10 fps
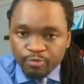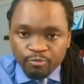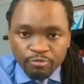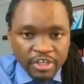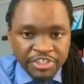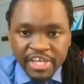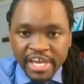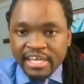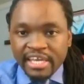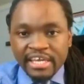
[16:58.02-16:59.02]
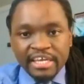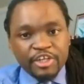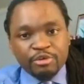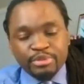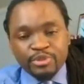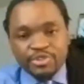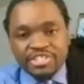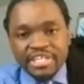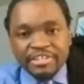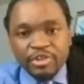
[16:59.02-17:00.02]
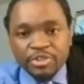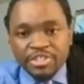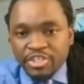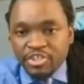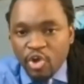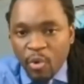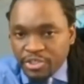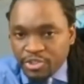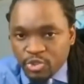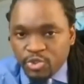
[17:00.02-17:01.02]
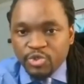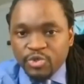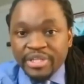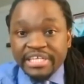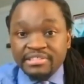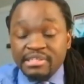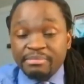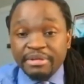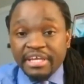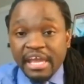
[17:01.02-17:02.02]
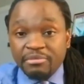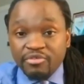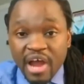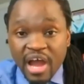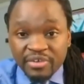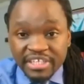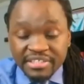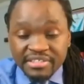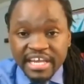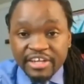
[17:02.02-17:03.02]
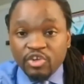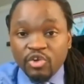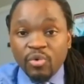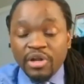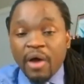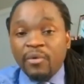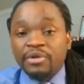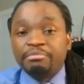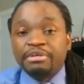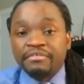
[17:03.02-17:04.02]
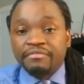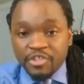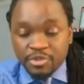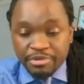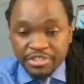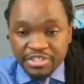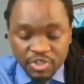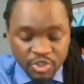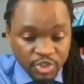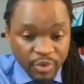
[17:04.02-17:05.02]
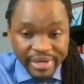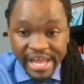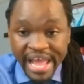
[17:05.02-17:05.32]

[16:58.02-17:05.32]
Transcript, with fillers: shaking in your boots, and you didn't know what to do, and then somebody came around and said, "You know what? I want to be the first person to do it."